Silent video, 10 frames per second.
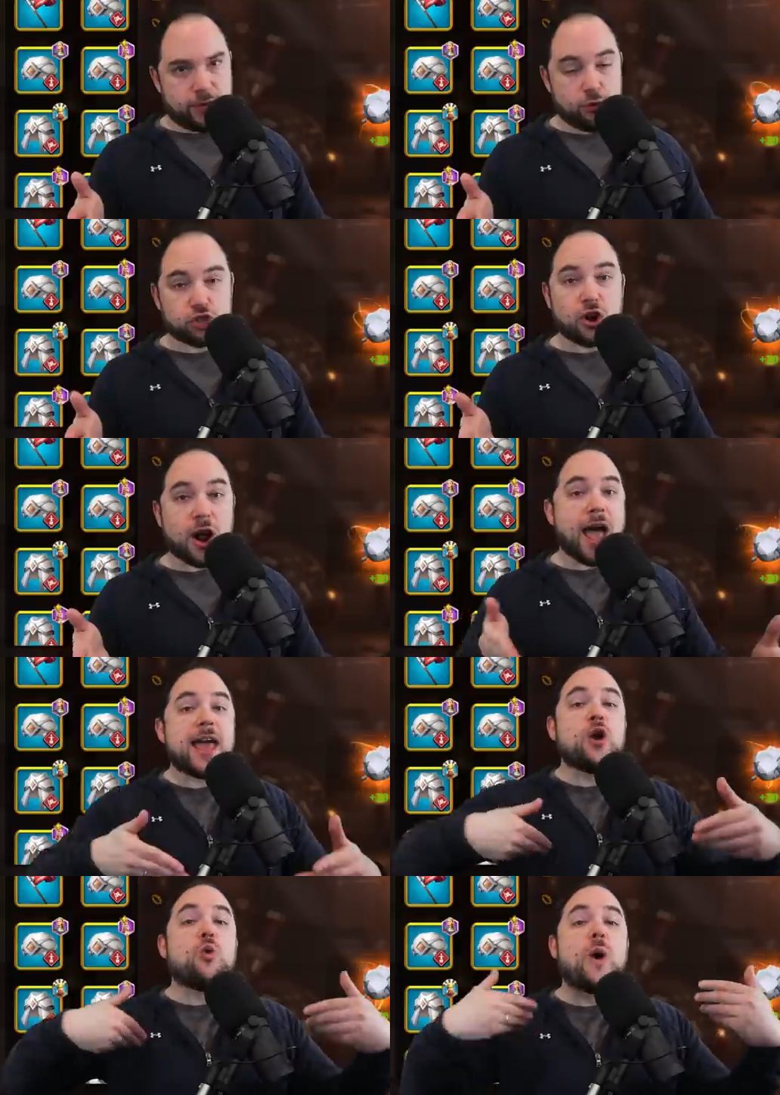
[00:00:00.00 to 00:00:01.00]
future
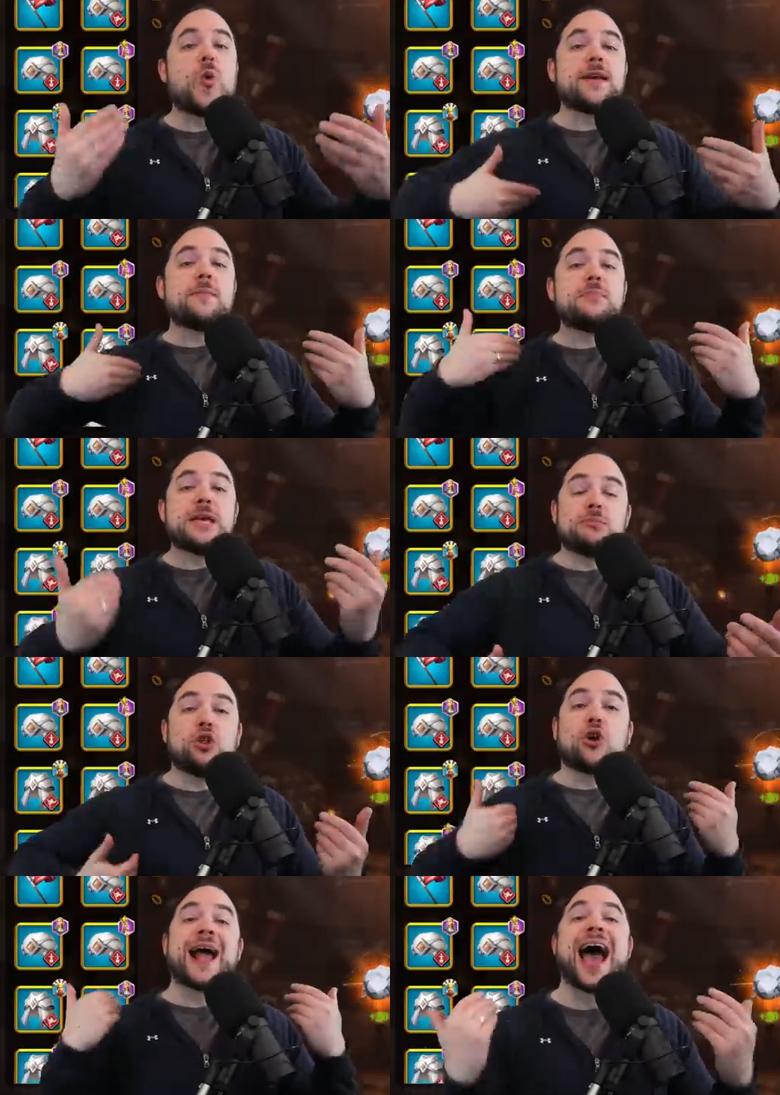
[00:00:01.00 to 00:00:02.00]
in a way that
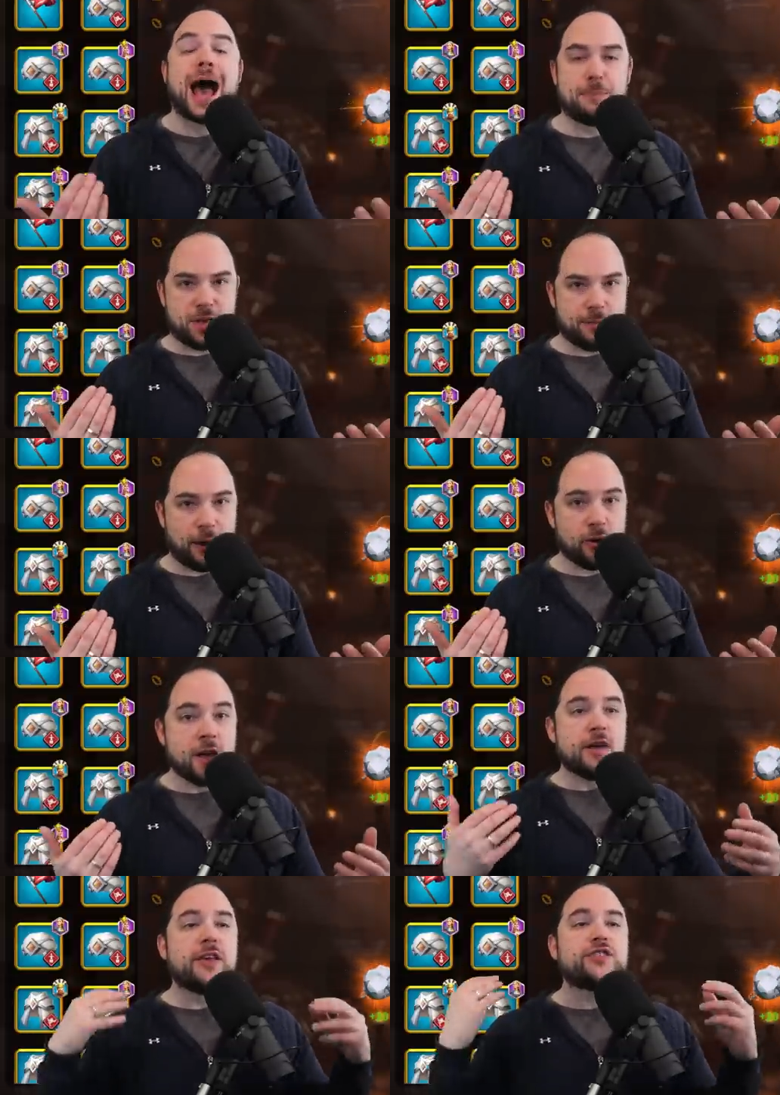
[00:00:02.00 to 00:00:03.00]
people are happy about,
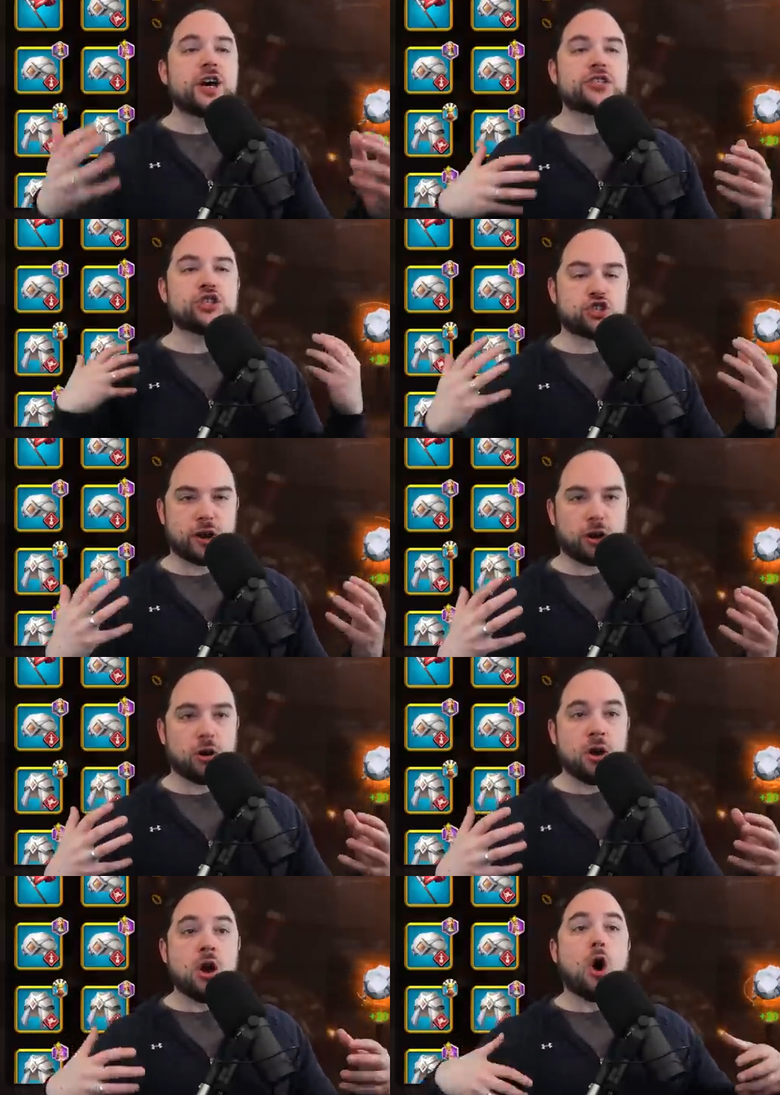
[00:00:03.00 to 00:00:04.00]
that doesn't
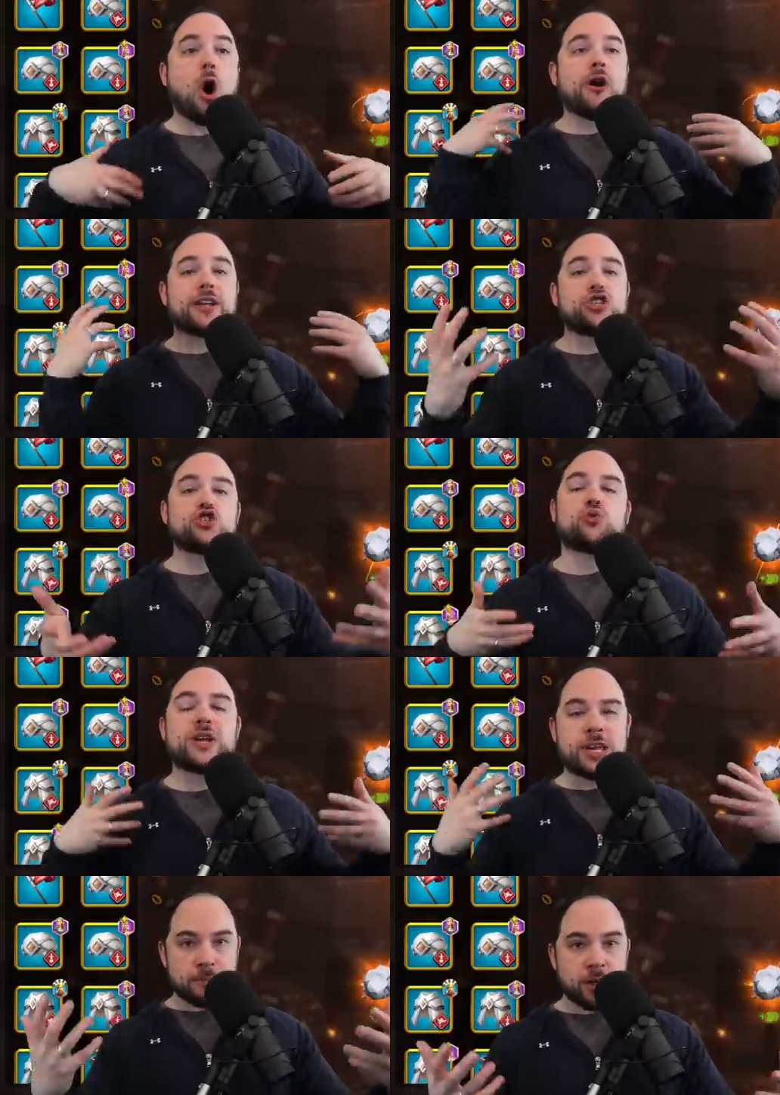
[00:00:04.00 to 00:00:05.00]
trigger our
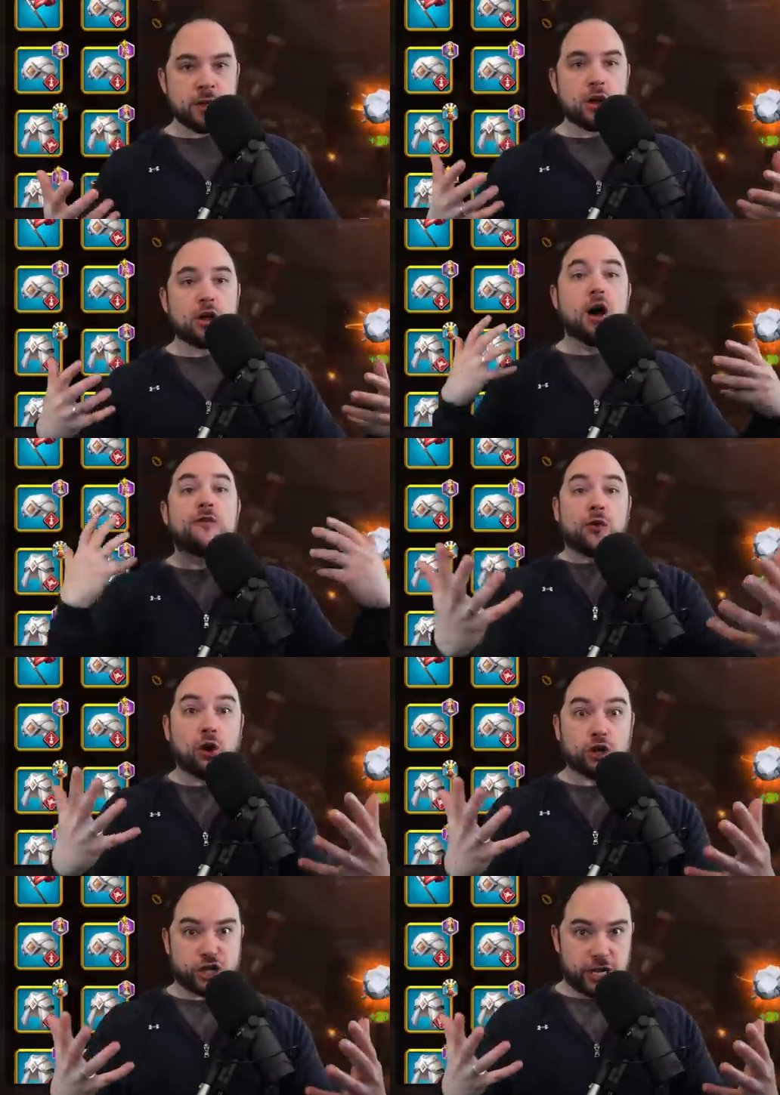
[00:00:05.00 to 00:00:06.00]
extreme
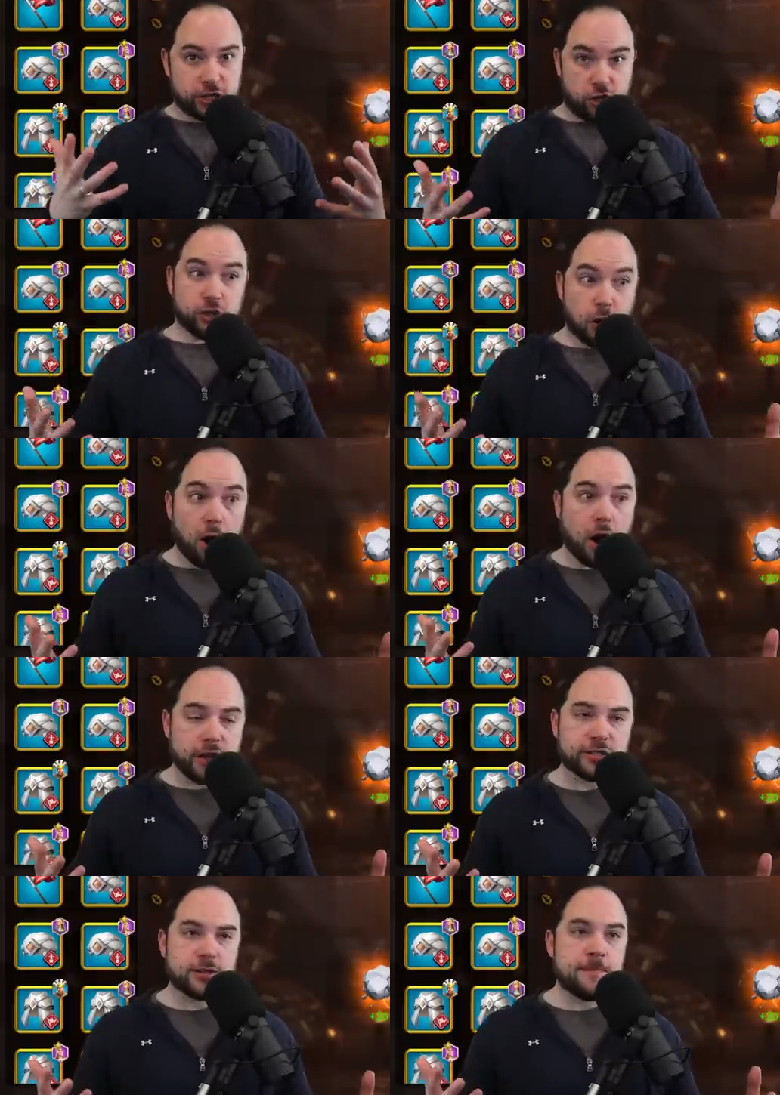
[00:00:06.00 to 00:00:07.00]
aversion to
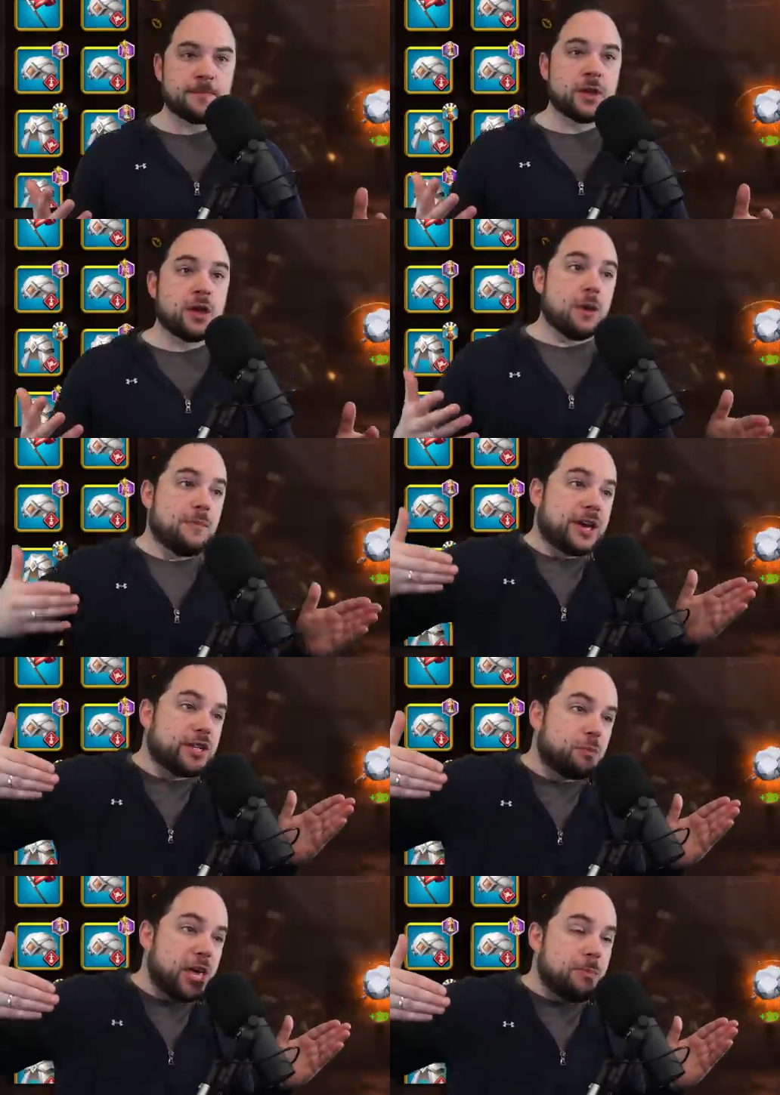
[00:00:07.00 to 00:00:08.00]
loss
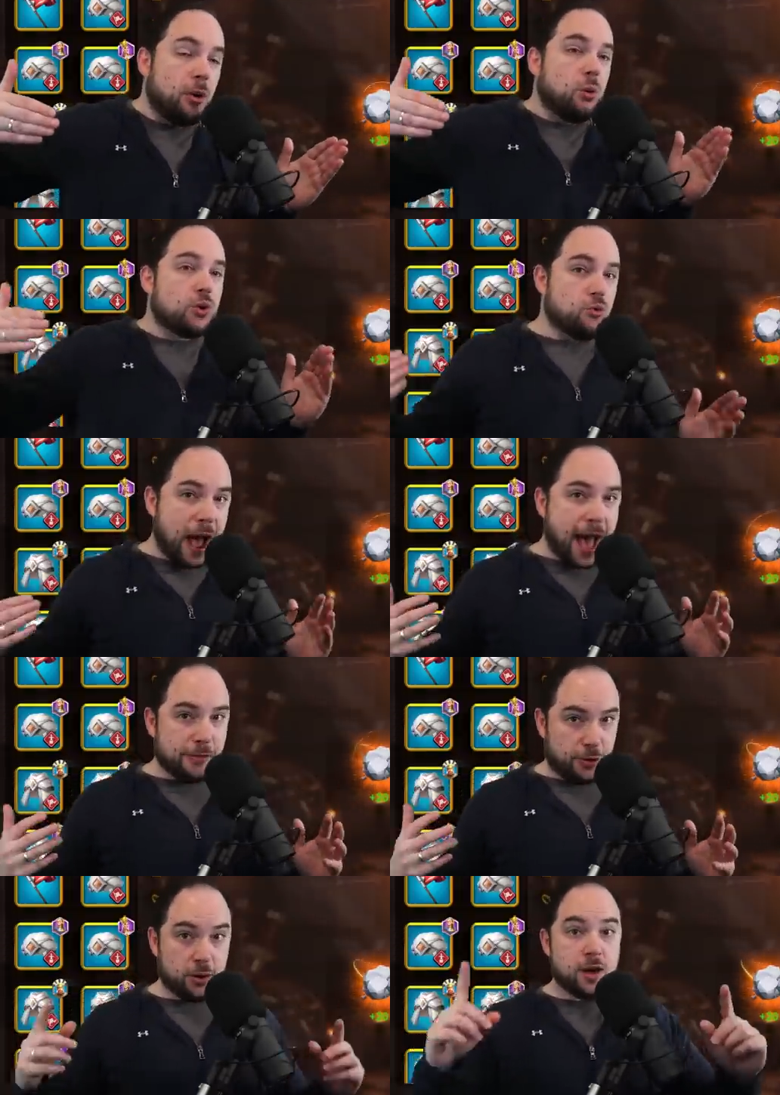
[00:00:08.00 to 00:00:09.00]
because people would
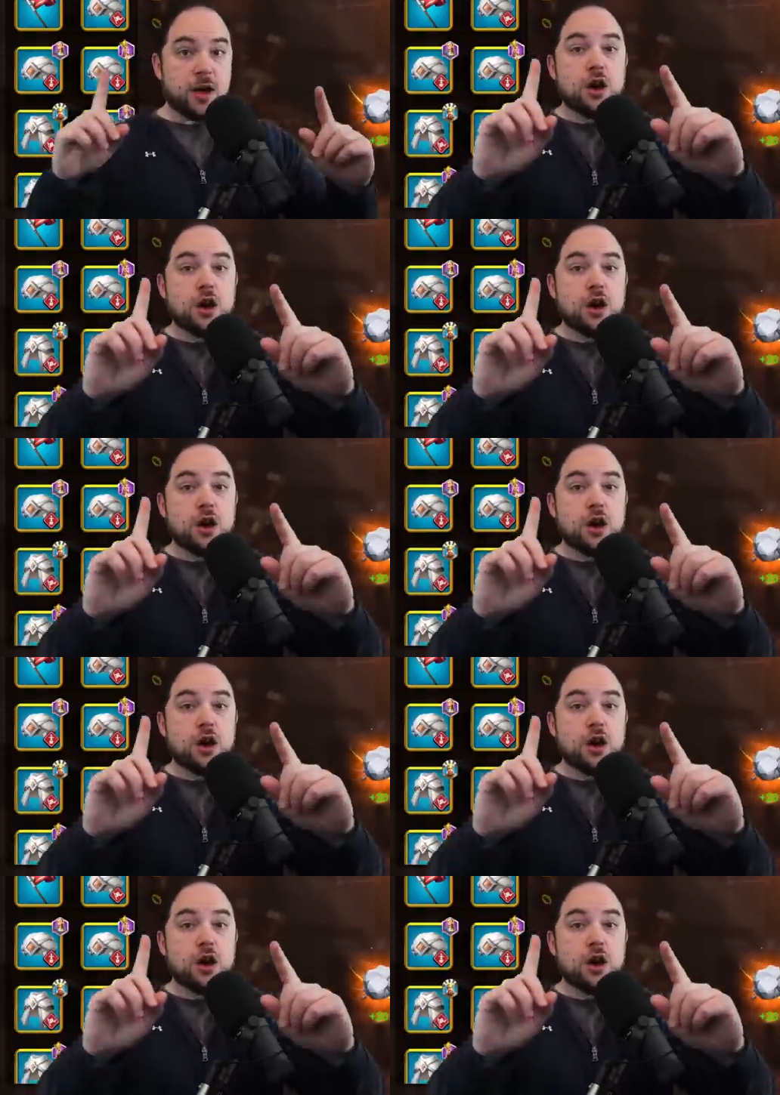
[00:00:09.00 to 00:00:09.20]
rather